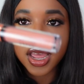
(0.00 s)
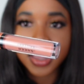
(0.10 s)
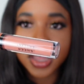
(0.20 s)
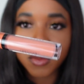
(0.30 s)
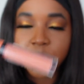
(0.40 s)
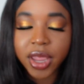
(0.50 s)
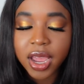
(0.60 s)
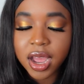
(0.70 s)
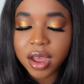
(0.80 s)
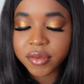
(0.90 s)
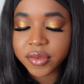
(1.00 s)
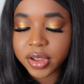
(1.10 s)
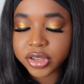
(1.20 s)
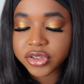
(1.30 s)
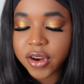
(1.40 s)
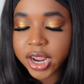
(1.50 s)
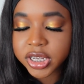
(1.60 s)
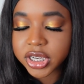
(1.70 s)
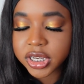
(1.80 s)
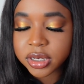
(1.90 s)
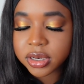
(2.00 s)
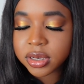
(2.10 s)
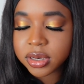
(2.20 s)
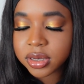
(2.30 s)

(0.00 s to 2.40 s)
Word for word: and then we have attraction